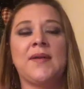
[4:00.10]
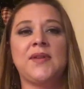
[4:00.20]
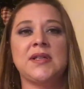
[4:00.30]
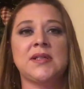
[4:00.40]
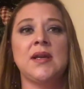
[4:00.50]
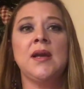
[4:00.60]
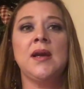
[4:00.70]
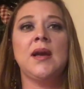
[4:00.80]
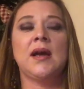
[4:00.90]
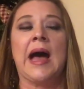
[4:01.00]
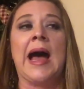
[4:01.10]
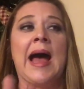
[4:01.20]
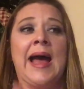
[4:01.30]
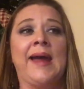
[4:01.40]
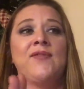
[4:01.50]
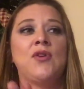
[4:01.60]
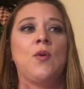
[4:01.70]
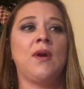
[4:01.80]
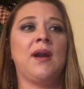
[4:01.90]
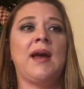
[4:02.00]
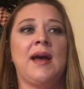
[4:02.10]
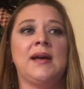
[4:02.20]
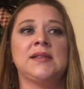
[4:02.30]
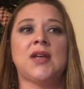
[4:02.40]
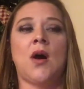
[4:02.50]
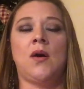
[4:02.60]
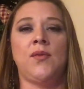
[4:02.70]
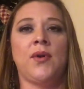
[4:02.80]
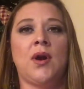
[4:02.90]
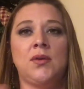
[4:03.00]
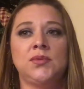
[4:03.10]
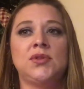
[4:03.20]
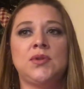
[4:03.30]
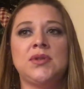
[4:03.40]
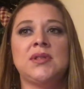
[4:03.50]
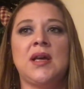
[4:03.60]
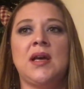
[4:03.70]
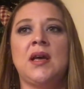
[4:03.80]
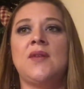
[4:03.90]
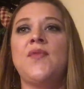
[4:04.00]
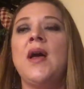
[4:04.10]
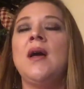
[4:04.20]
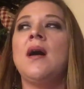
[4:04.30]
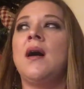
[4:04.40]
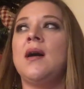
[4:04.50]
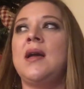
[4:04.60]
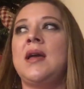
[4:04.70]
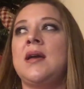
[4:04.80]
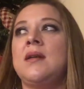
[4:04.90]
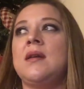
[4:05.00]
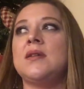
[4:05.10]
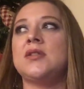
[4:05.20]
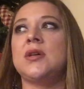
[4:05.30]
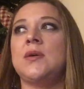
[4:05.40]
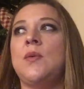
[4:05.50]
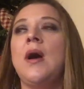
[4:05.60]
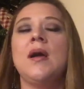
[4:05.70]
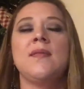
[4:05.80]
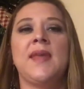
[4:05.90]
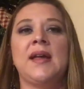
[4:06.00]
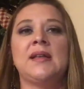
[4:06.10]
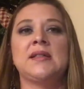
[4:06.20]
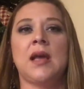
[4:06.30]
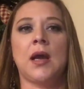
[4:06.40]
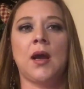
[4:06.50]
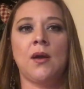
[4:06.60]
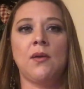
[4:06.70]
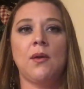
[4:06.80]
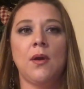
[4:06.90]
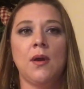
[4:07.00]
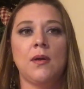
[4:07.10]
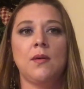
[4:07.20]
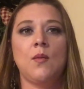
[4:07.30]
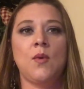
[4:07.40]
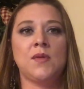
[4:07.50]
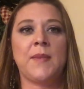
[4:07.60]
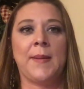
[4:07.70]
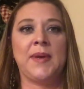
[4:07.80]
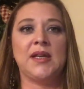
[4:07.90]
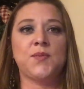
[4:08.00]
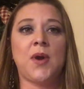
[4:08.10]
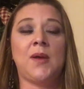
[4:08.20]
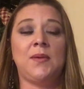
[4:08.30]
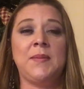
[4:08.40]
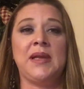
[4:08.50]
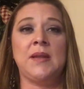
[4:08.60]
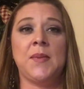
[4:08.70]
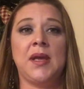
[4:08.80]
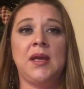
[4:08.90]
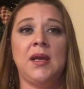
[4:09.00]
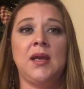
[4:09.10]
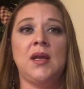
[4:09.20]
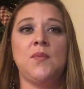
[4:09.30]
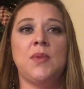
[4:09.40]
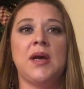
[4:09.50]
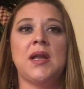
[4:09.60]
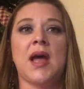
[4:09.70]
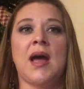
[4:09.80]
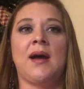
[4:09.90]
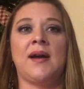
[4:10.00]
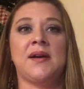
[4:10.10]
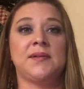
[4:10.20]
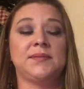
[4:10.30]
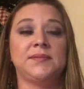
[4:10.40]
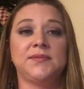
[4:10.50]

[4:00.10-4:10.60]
I have to organize all their homeschool stuff. And so that is like was my biggest problem in the beginning, but I